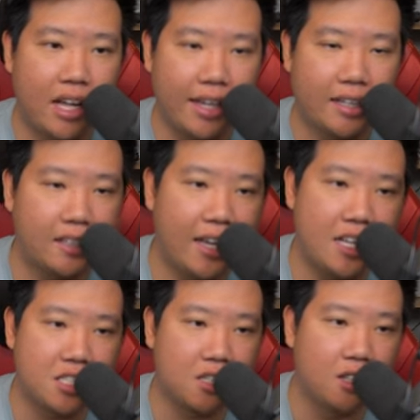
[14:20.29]
I can
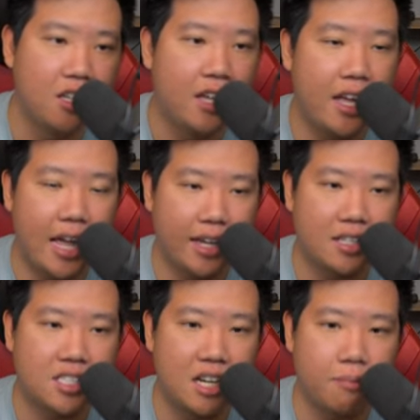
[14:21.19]
cancel and I can
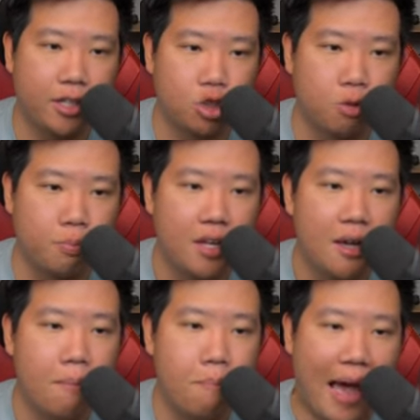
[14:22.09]
send my troop
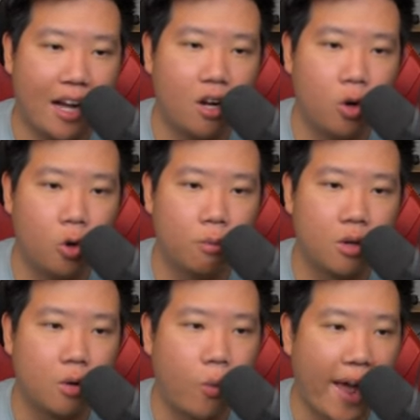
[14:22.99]
back home
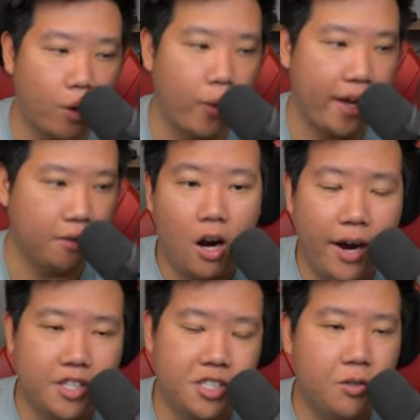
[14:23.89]
right away. All
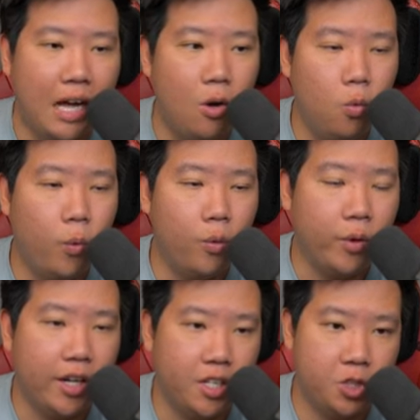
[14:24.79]
right, so now what we're
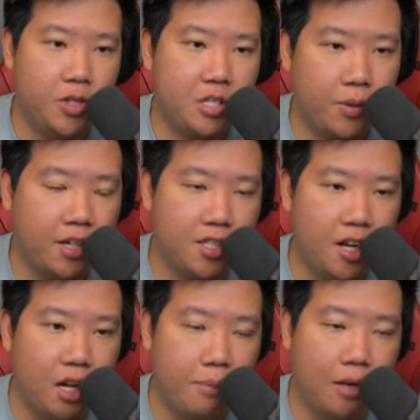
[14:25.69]
gonna do is we're gonna
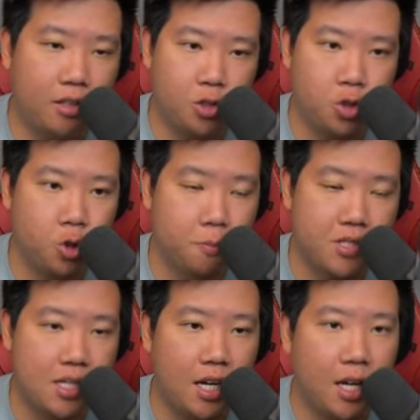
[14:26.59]
talk about the
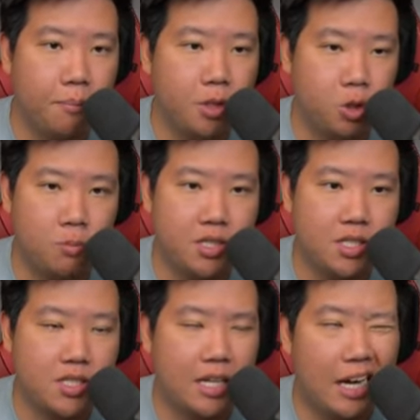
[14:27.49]
troops. The troops
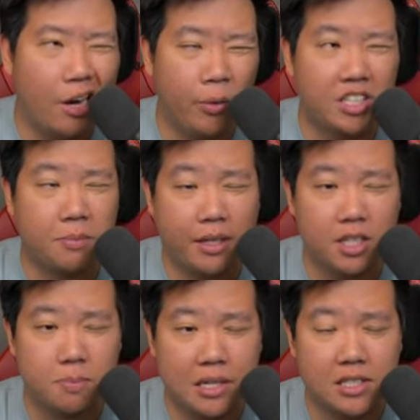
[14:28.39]
is how do I explain
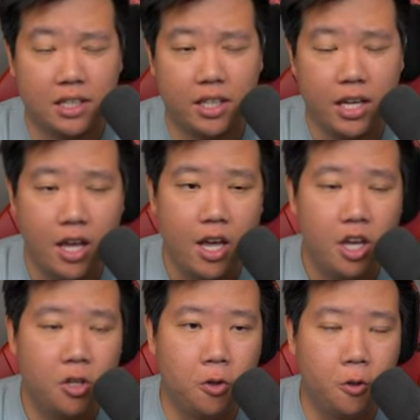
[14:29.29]
this? Basically,
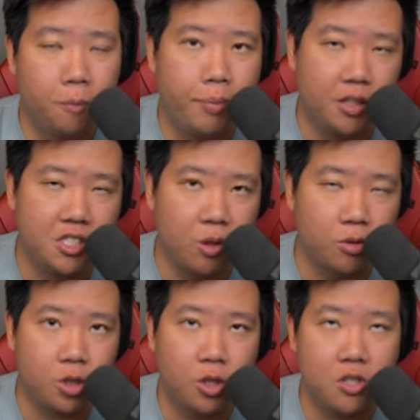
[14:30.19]
you build
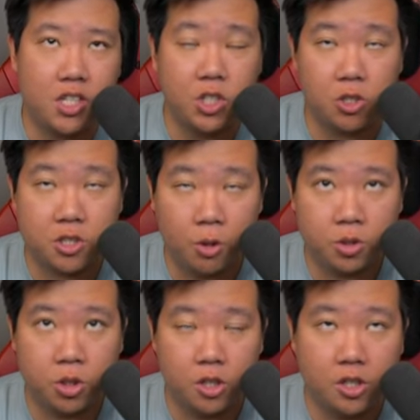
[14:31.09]
soldiers and your
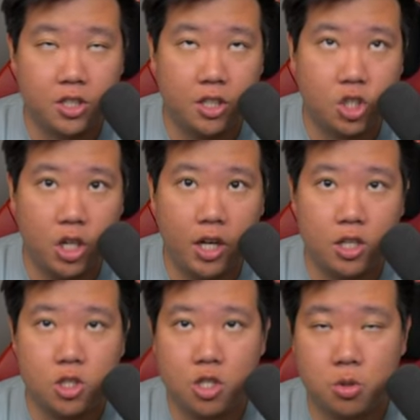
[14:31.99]
soldiers can
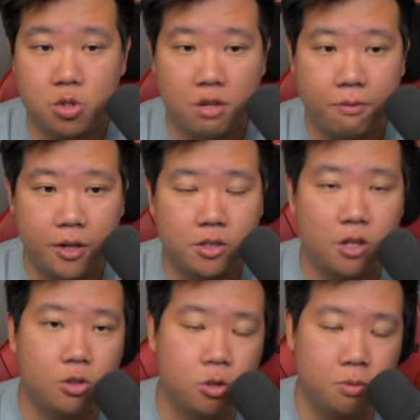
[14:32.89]
change into different
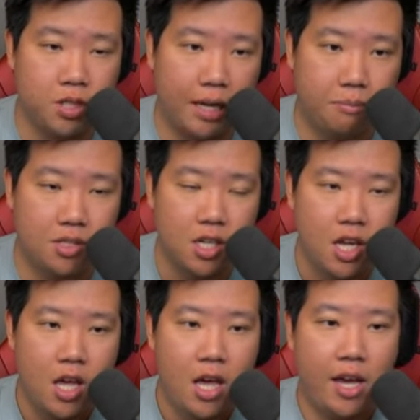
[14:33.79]
troop types.
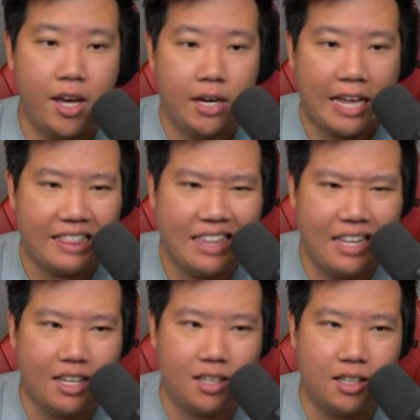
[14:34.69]
And I
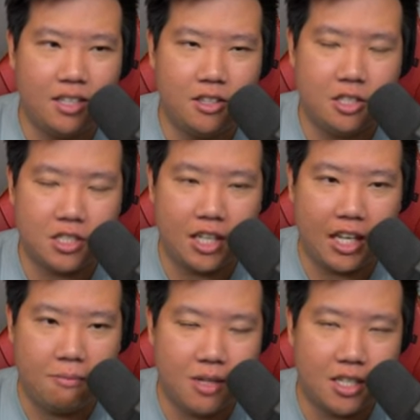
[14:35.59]
think in this
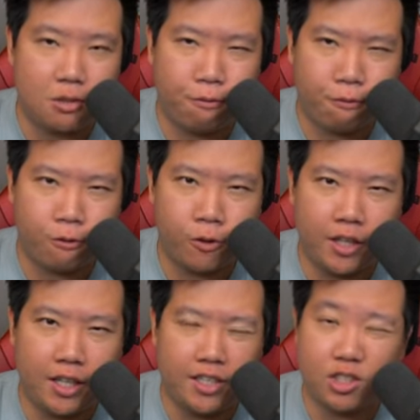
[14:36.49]
game, it's
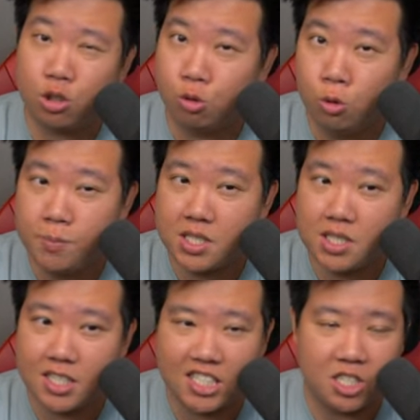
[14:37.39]
free
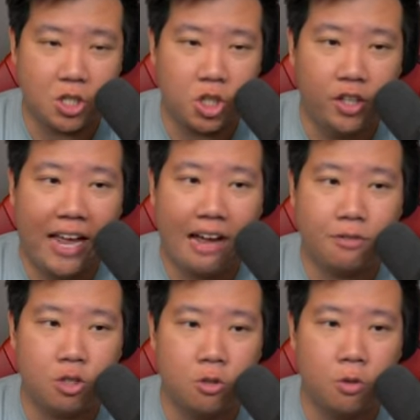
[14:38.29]
troops, so you don't have
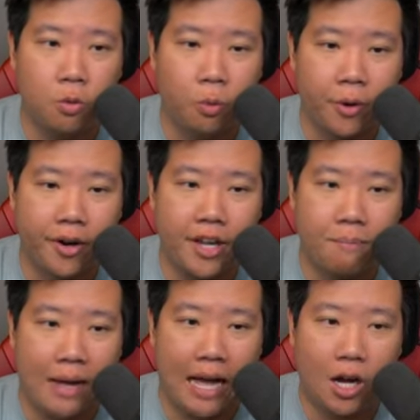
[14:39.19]
to worry
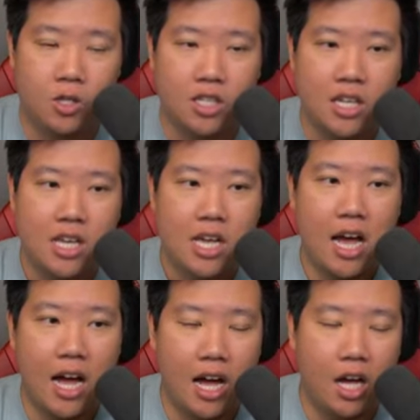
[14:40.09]
about
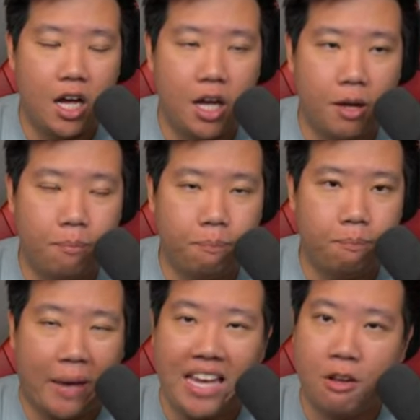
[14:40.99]

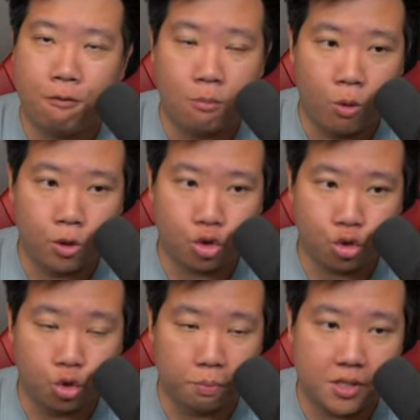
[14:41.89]
paying for more
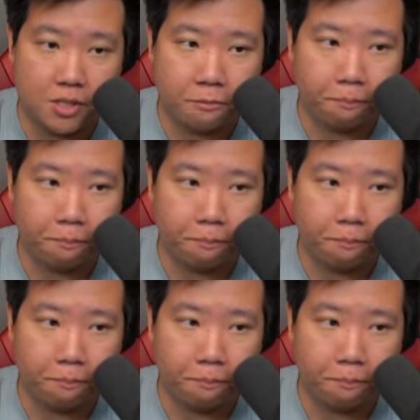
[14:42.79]
troops.